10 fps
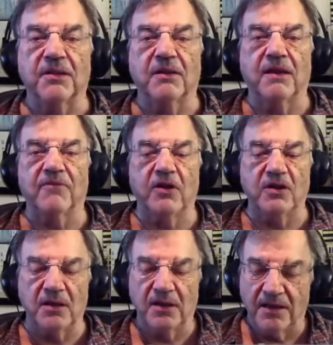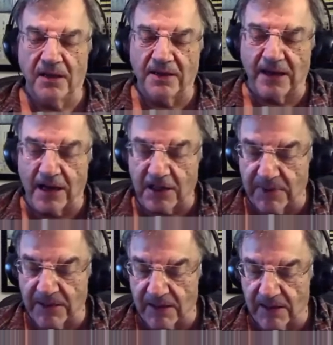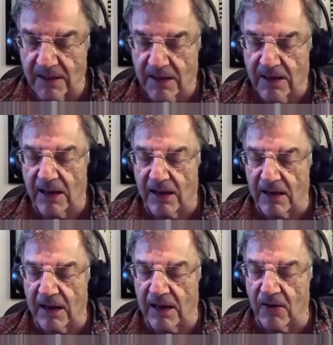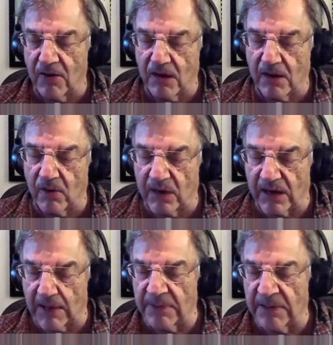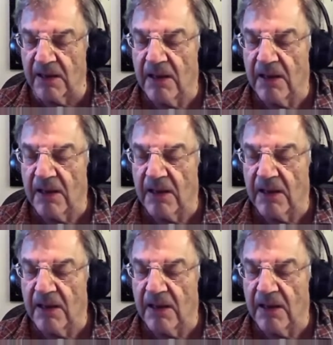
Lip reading: and they've all documented what happened.